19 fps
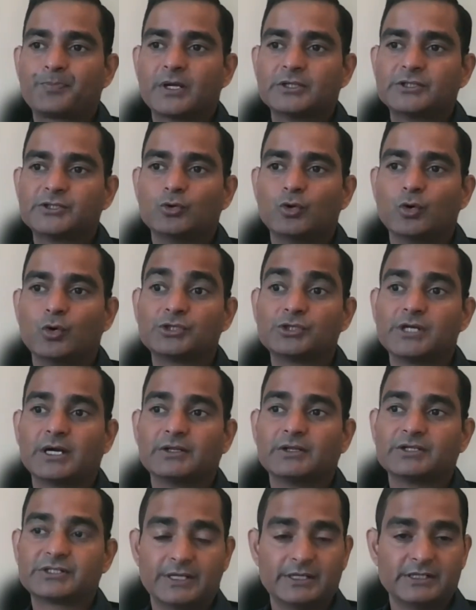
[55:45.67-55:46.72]
So those are
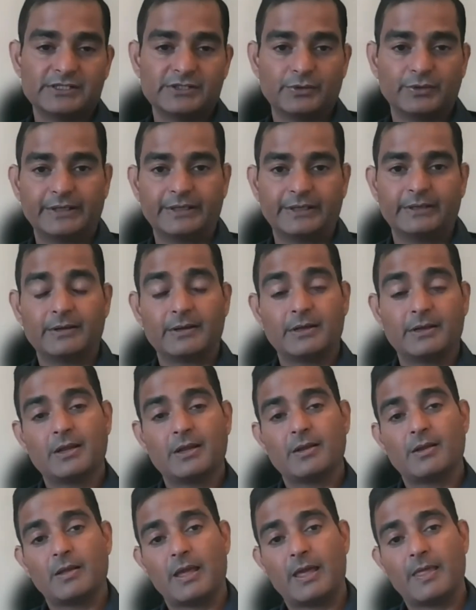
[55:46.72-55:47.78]
the skills you need.
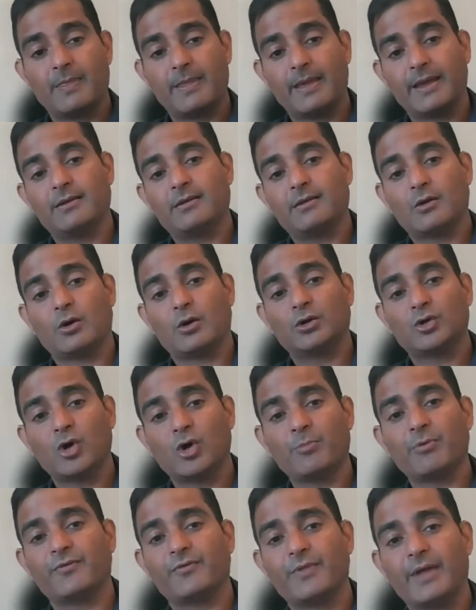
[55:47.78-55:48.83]
And then on
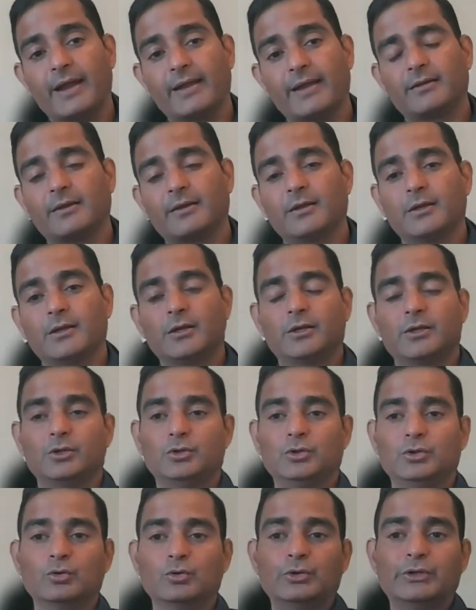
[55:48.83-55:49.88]
top of that,
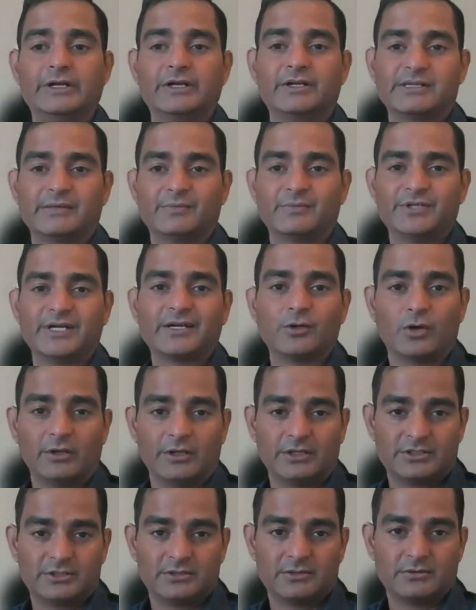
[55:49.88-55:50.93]
you need subject
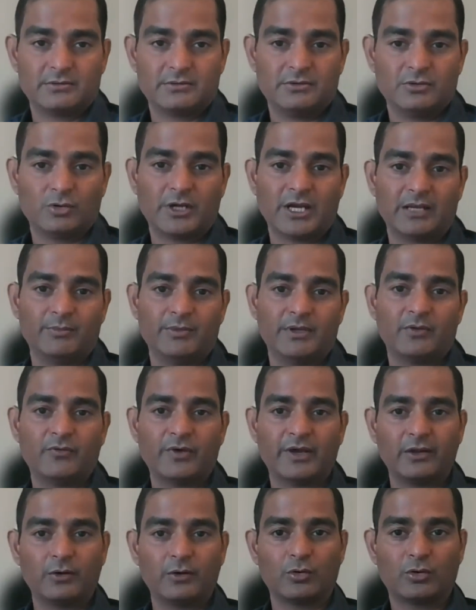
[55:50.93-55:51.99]
knowledge. You can be a
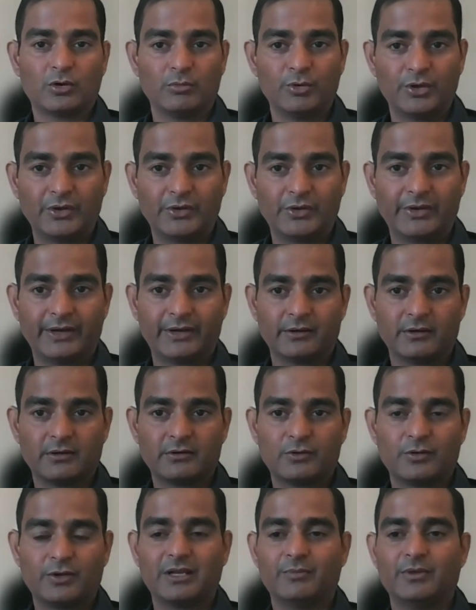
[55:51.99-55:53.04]
very good communicator.
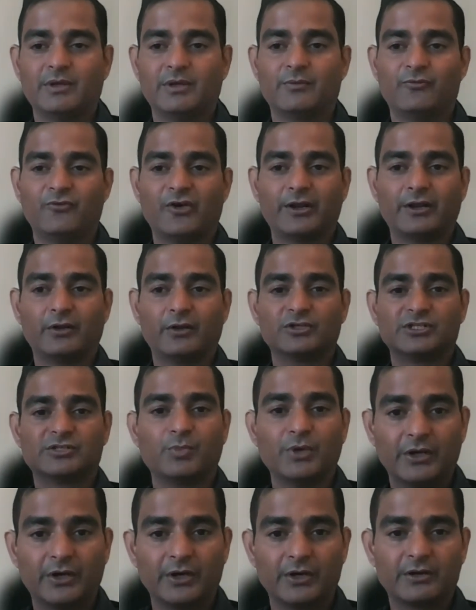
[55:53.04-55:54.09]
You can be a very good
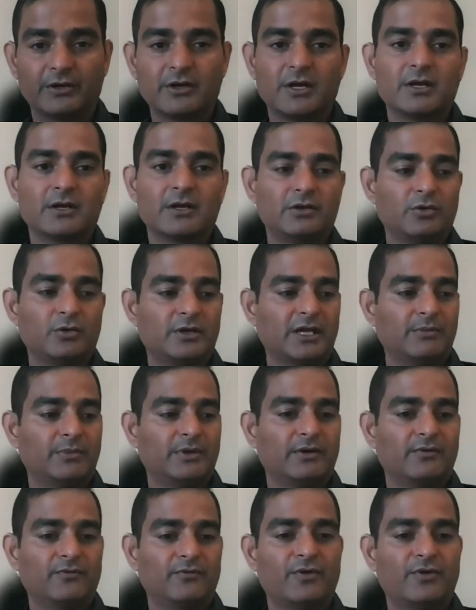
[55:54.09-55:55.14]
speaker. You can
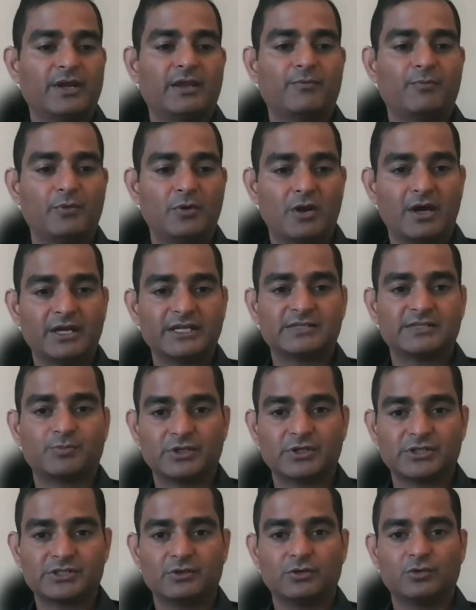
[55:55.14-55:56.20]
be a very nice
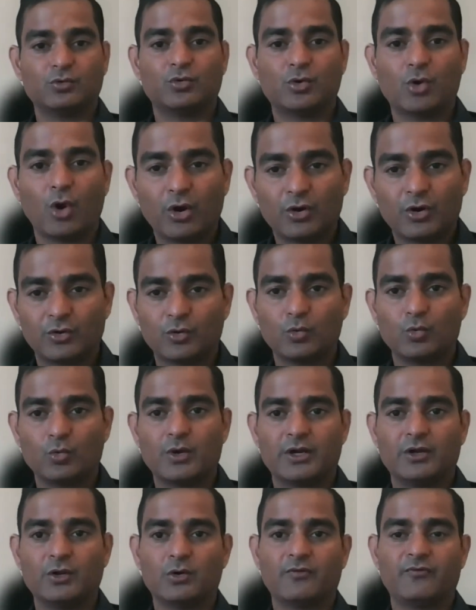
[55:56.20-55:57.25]
person to talk to,
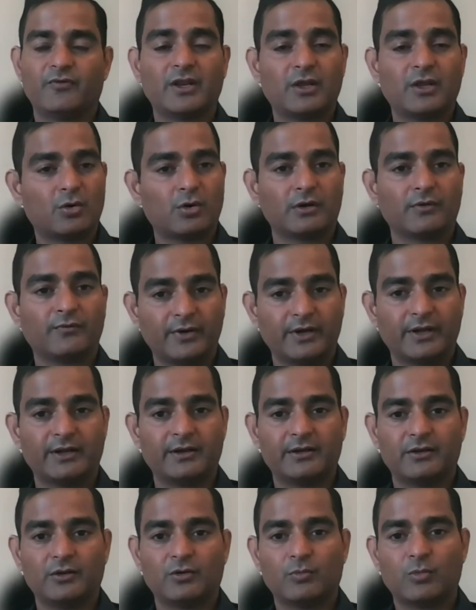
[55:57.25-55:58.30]
and you are very
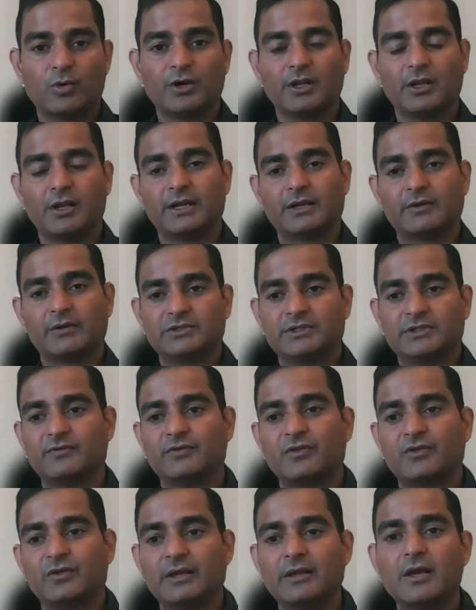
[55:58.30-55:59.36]
confident in your body language and
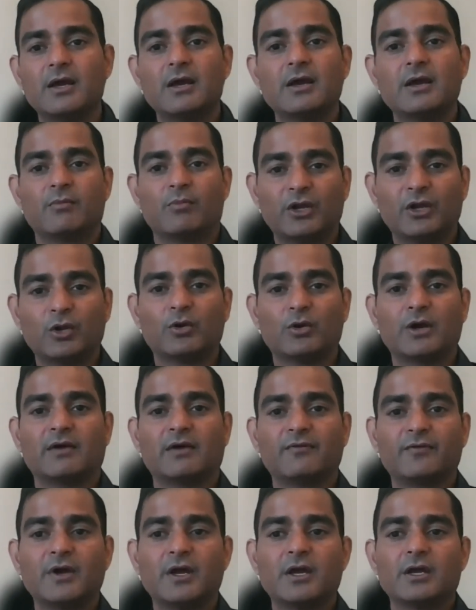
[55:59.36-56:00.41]
everything, but you have